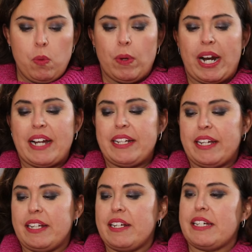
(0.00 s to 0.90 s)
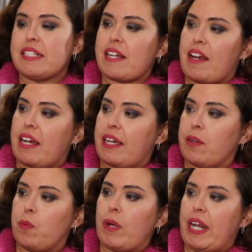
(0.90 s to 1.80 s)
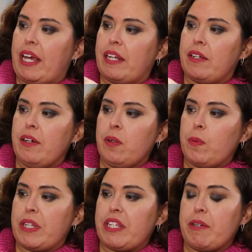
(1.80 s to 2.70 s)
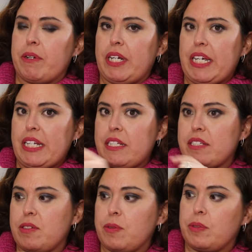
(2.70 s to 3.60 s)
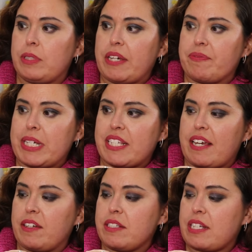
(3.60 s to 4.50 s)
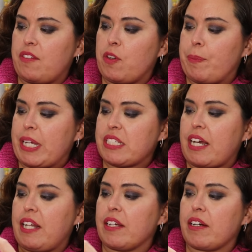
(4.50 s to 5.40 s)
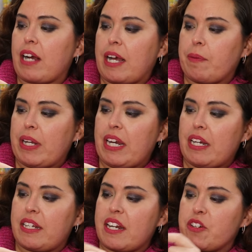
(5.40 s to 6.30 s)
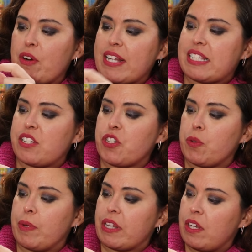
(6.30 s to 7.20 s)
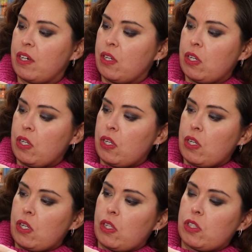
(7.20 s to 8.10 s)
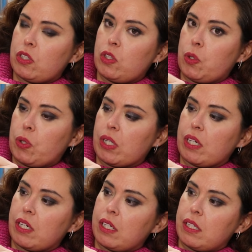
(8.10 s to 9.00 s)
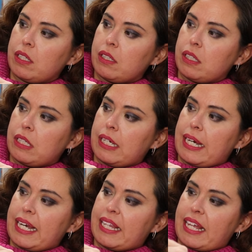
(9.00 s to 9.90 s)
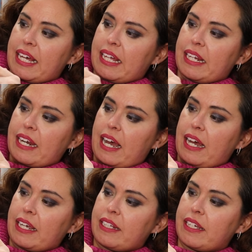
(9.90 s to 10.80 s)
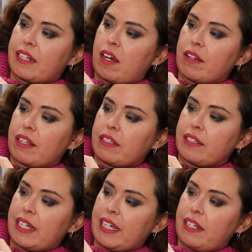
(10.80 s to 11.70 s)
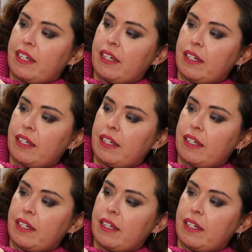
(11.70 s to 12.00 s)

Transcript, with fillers: what I did is I went in with Unity to give myself a base color. I went in did a transition with Lore. And then I did on the lid